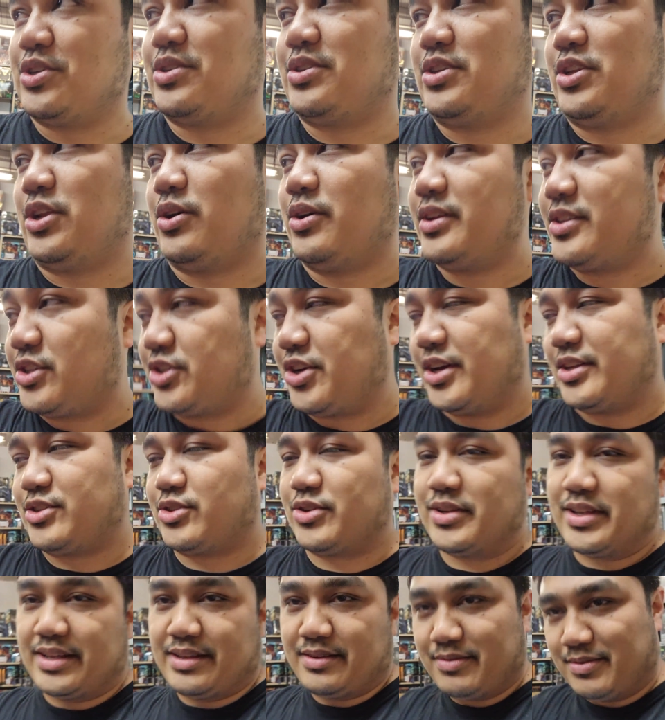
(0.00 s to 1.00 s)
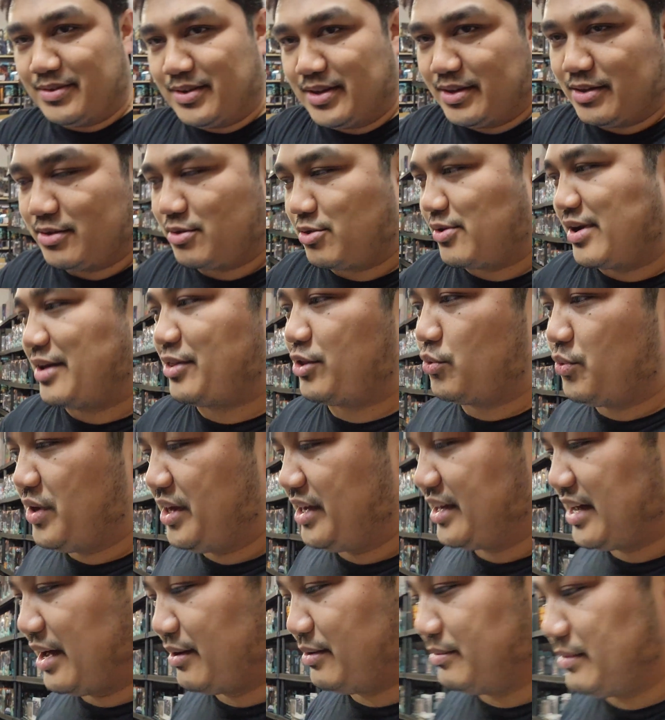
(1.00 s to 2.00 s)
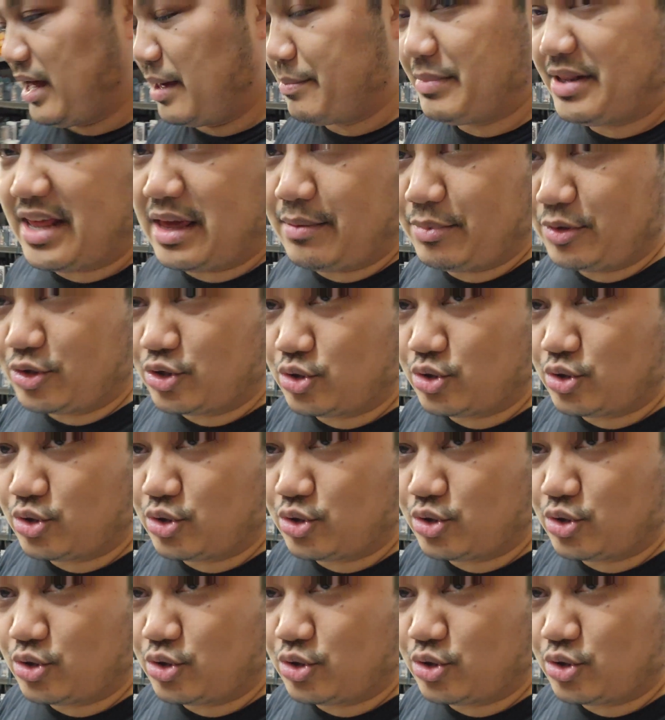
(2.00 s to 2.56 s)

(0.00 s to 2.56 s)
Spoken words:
is, it's good. So throughout the week, I've been able